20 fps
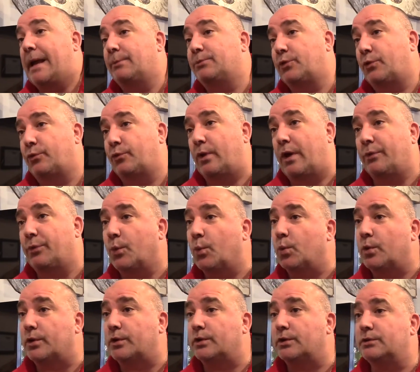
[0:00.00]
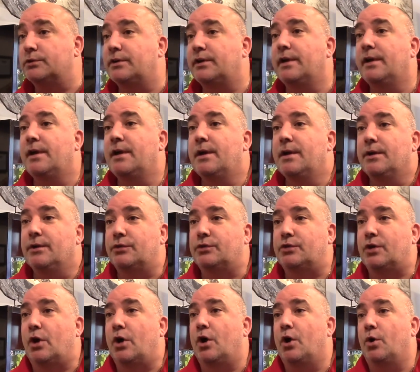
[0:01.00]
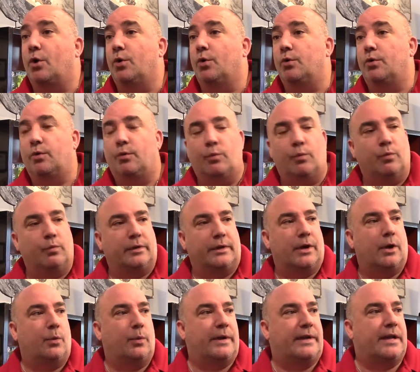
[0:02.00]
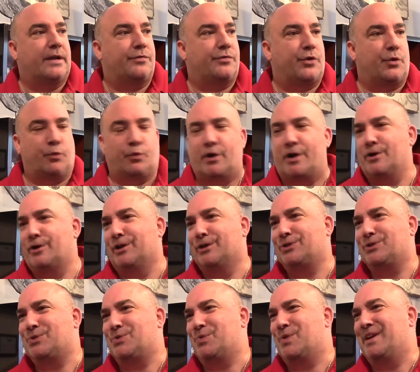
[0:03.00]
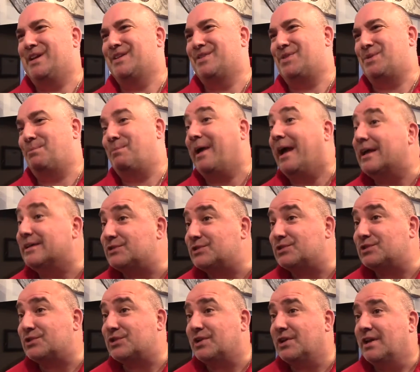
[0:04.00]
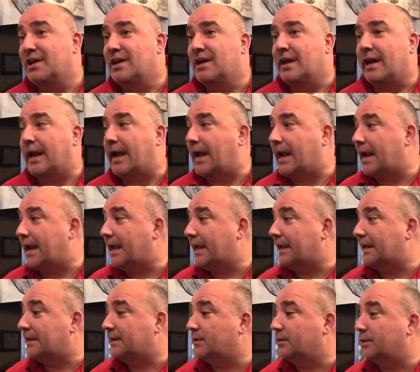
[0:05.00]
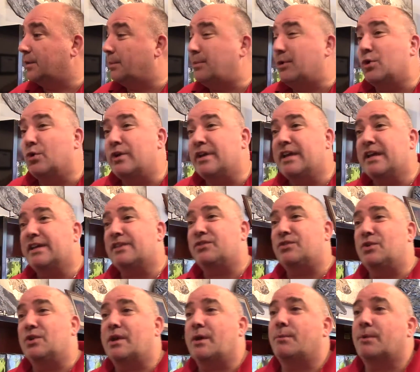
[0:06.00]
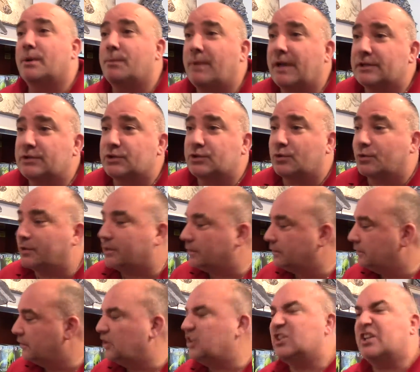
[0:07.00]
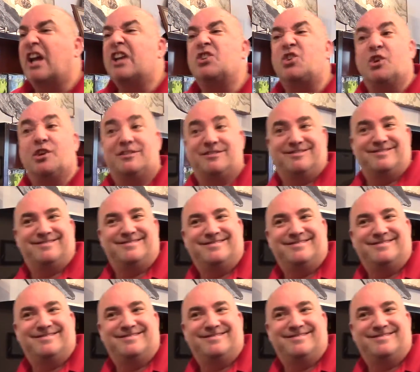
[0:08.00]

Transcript: labs throughout the world. So, you know, we get the rarest, we get the best, and the beauty is, you come into my store, you can touch it.